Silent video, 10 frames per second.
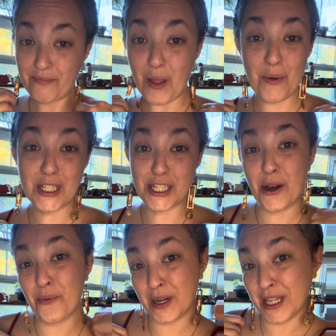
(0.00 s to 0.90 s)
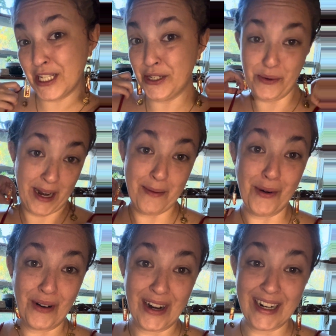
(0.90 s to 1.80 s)
Which I don't really do
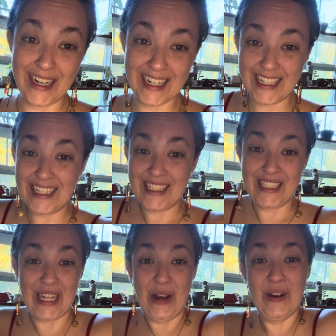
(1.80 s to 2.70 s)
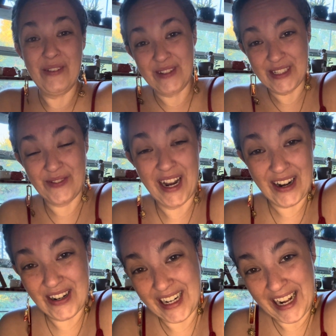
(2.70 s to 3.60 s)
anymore. So it was
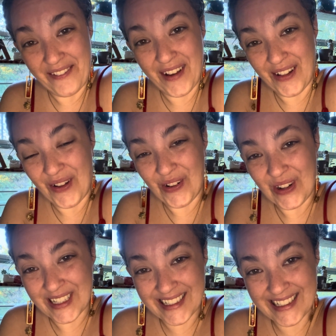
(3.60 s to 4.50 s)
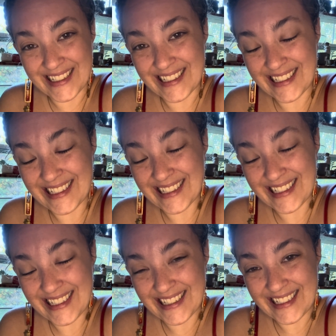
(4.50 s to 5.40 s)
weird and I felt old.
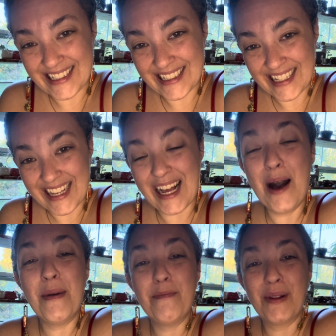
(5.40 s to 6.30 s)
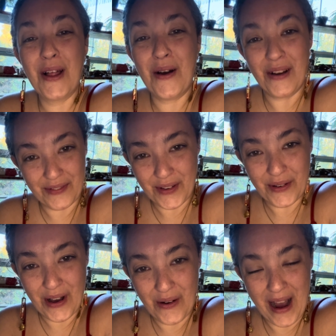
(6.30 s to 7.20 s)
Comment below if you
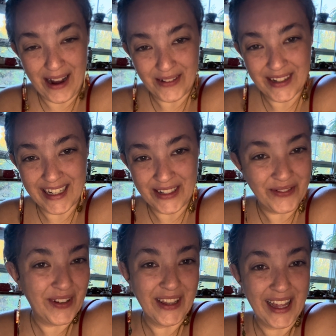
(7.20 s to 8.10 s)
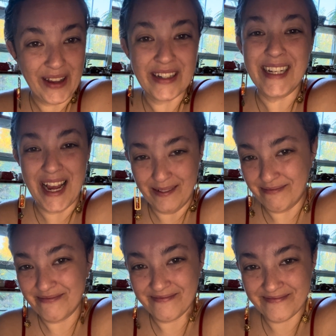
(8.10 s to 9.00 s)
go out and you feel like,
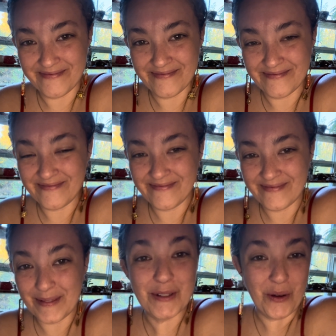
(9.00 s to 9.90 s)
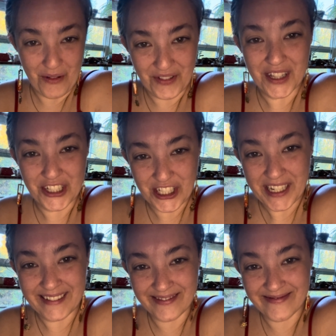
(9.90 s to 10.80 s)
damn, I'm too old for this
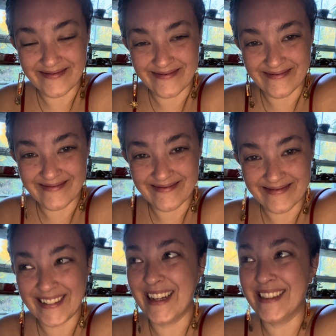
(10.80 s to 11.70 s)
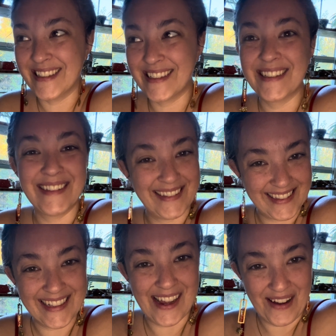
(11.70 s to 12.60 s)
shit. Because
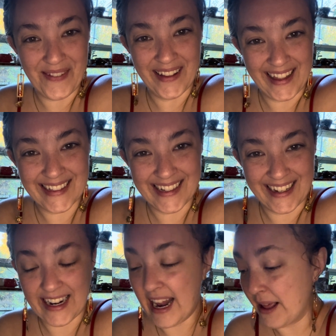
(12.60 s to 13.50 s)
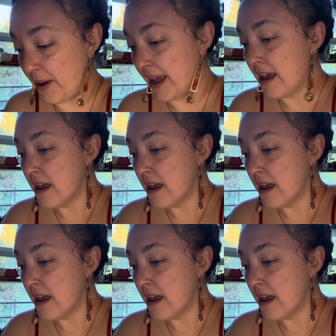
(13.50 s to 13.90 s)
that's how I felt last night. Anyway,